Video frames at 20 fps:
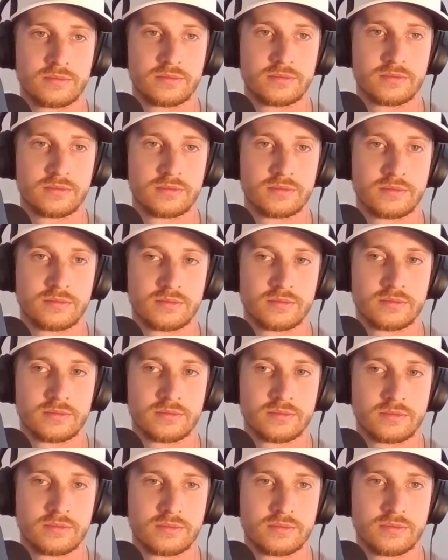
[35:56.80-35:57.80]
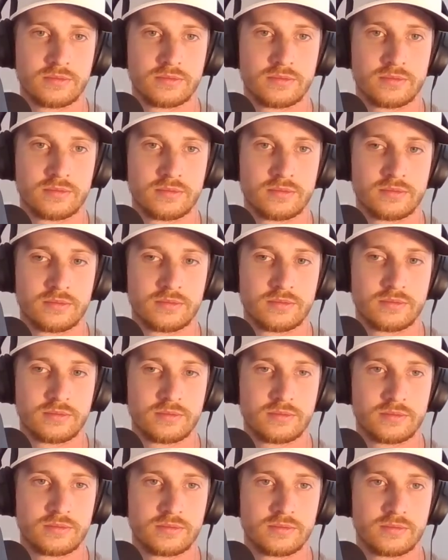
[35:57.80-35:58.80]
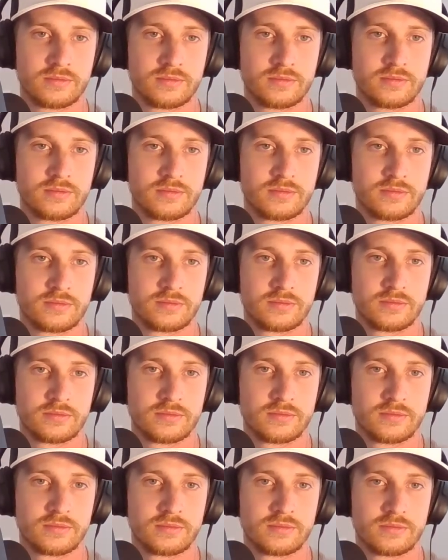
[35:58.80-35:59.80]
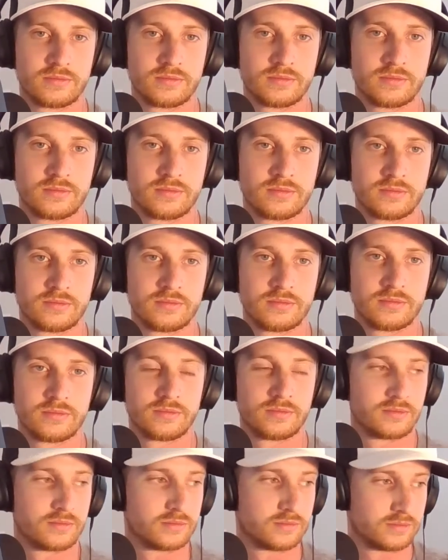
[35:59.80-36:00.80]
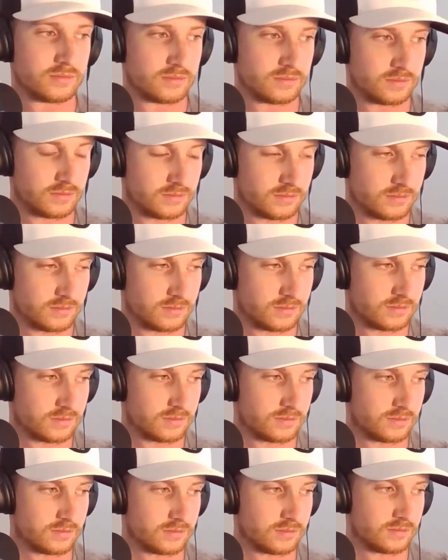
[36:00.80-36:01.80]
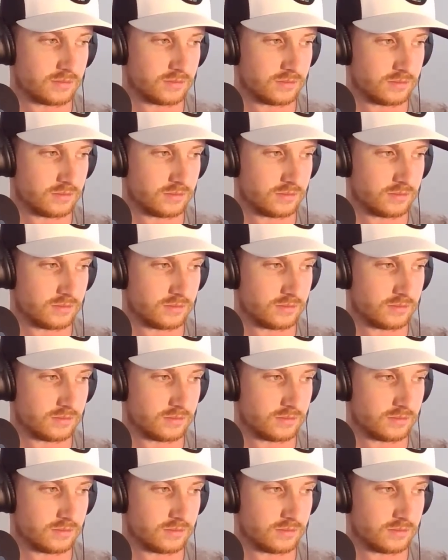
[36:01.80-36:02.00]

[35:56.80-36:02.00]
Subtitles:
The person shown says nothing.